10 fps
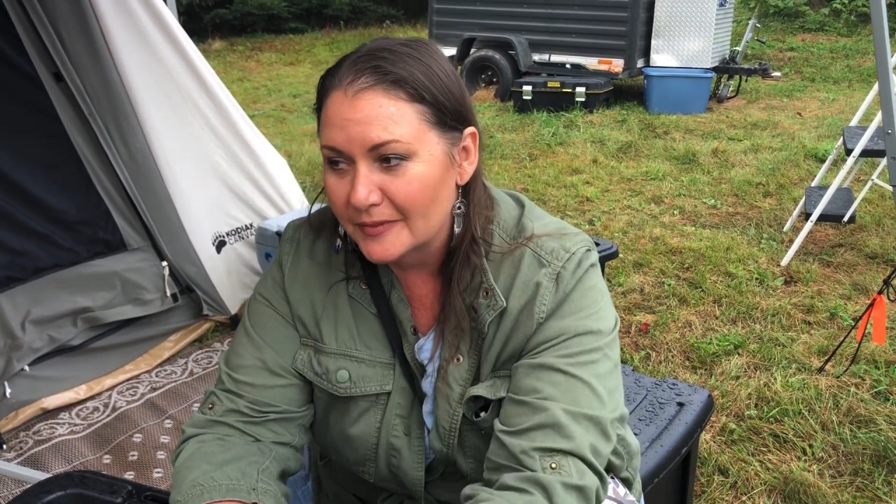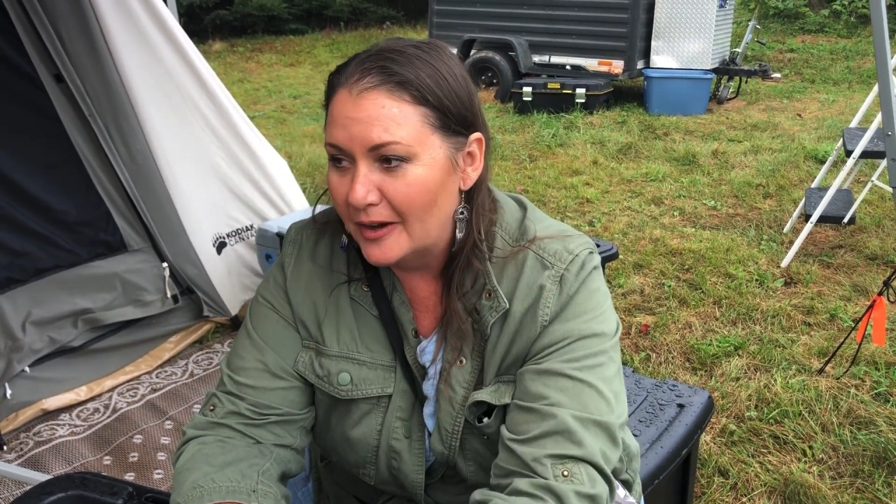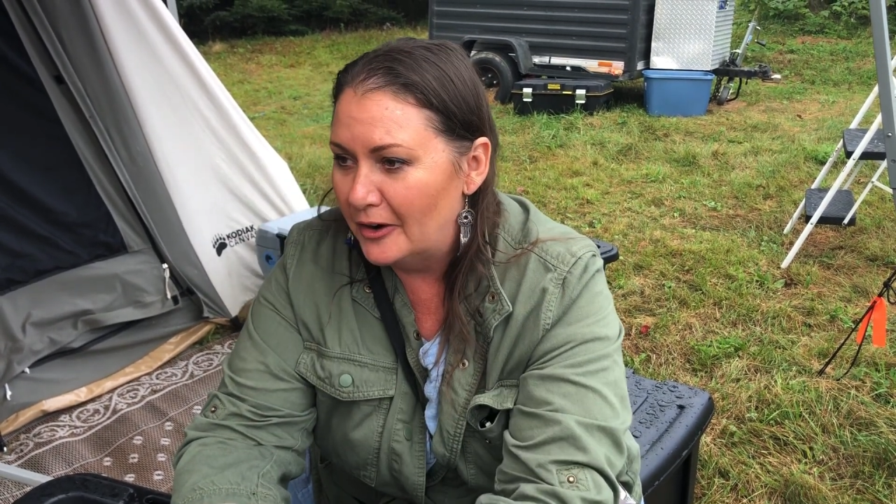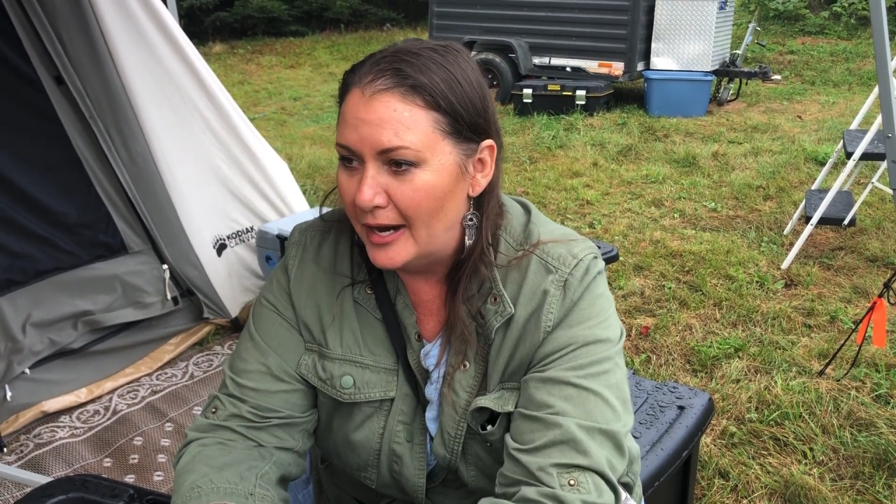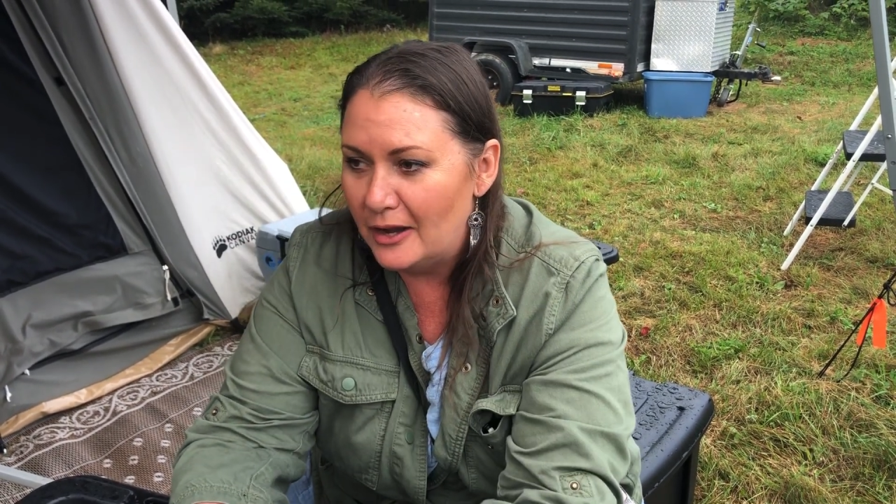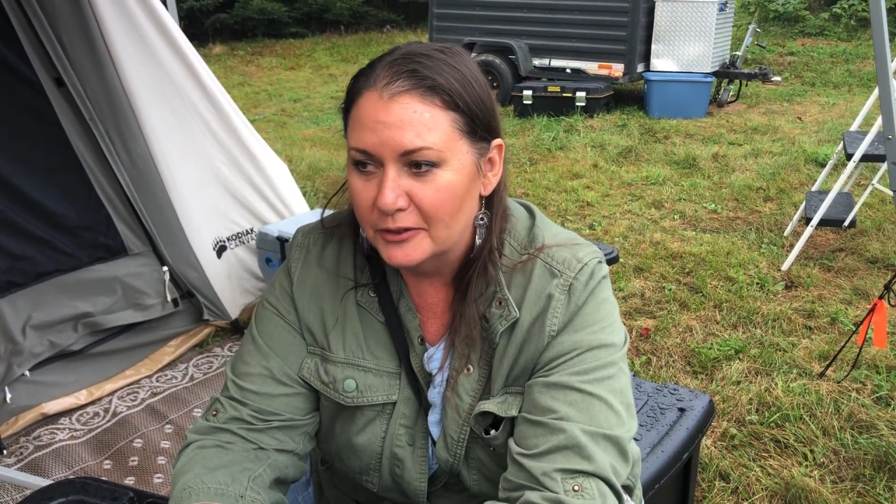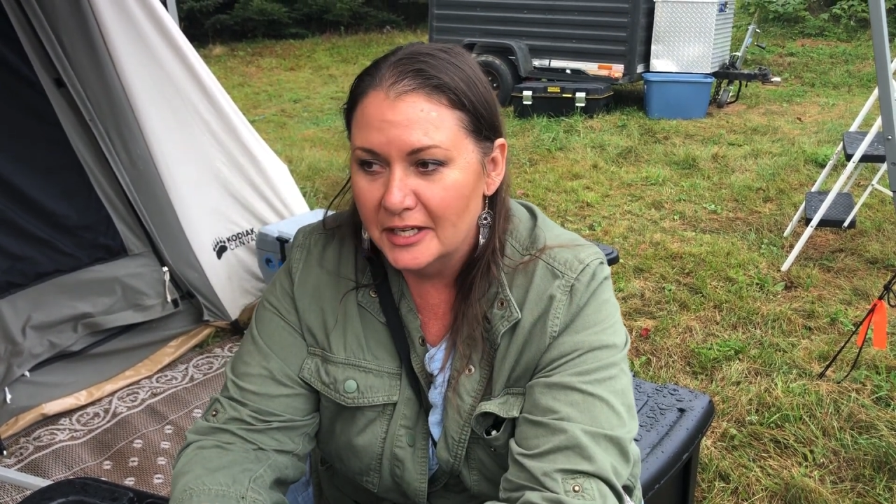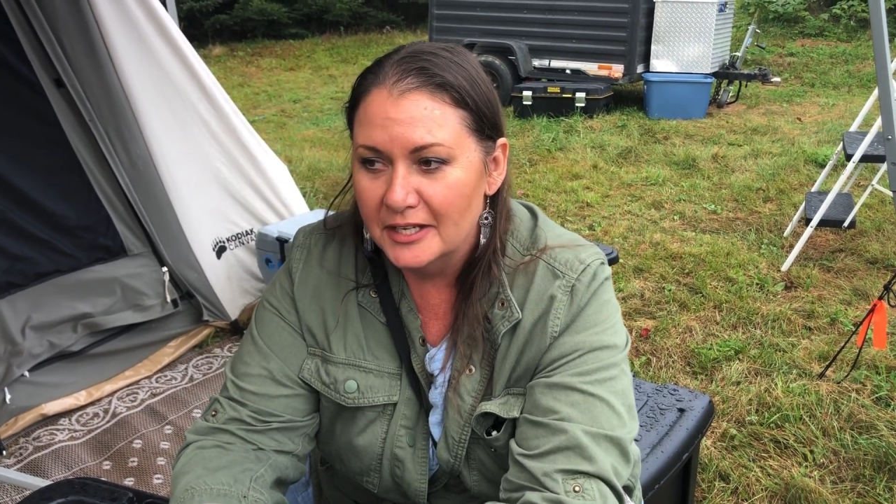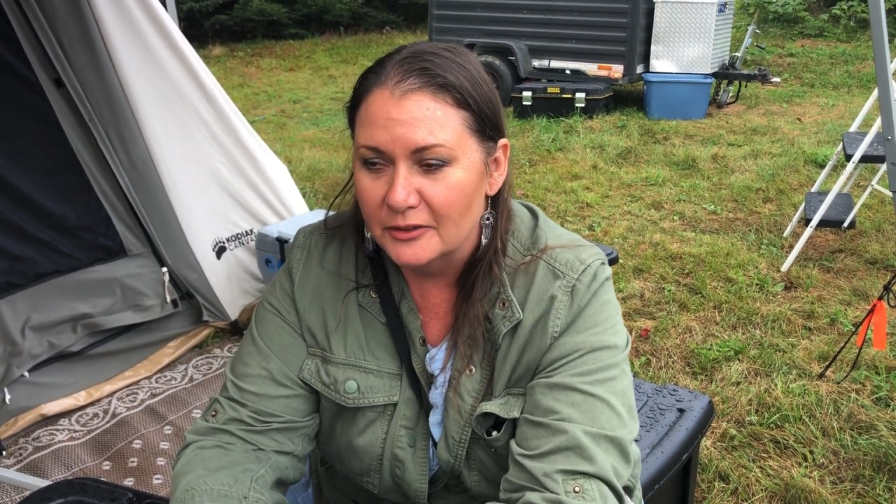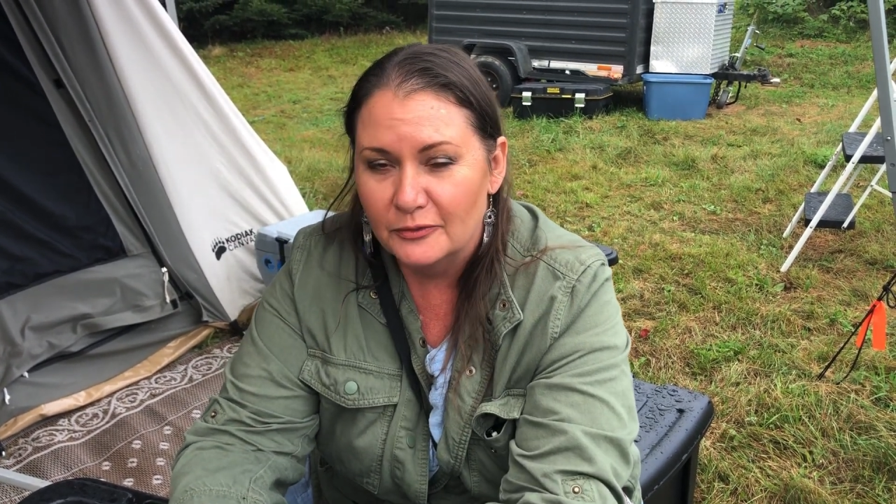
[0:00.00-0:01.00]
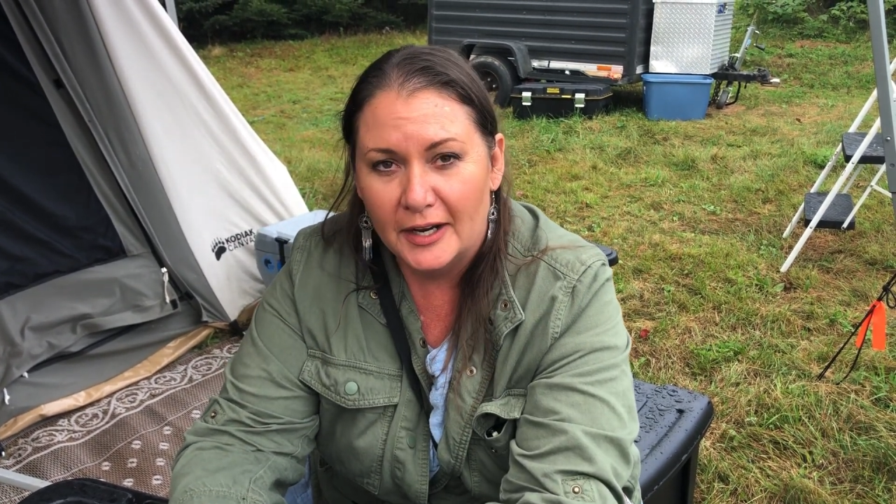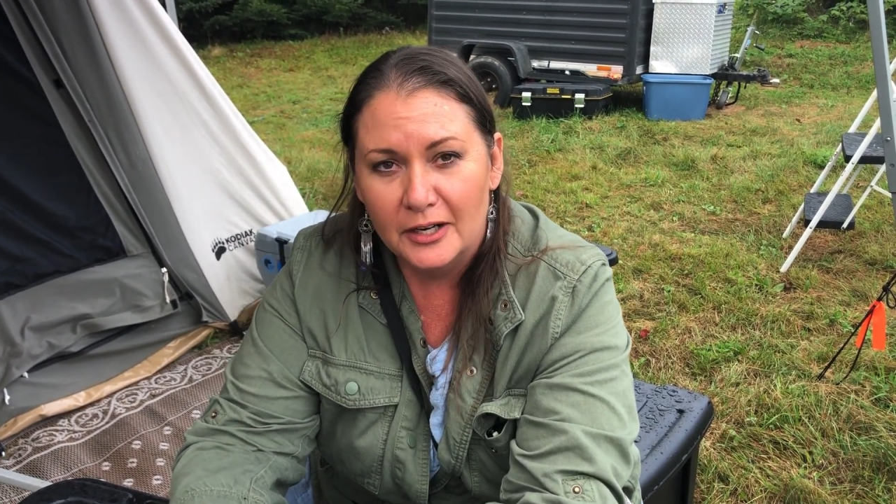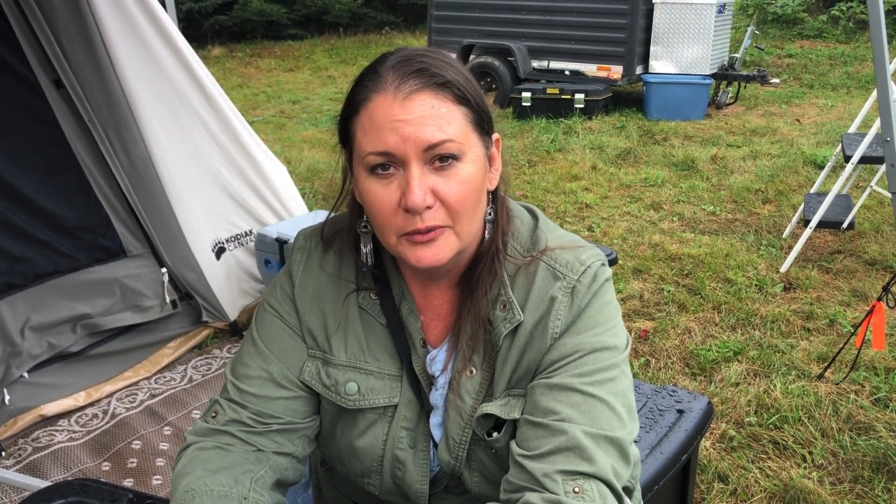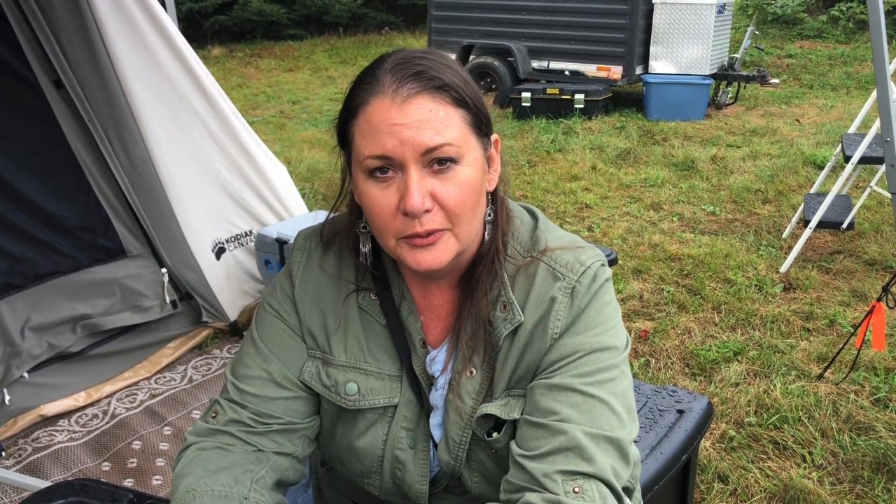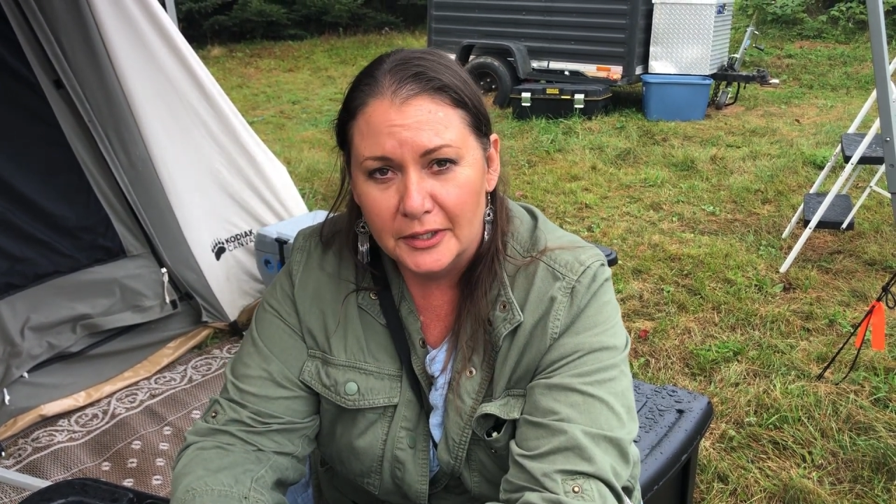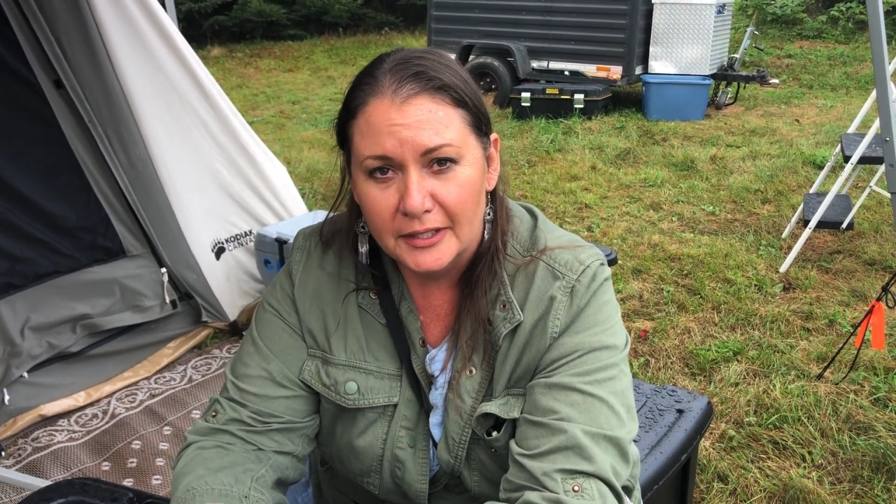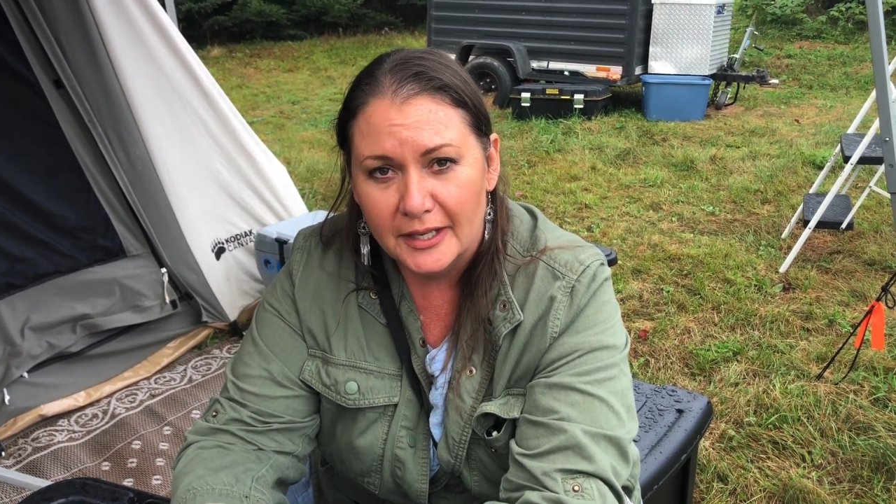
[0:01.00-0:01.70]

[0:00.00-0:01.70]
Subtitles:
are out cutting firewood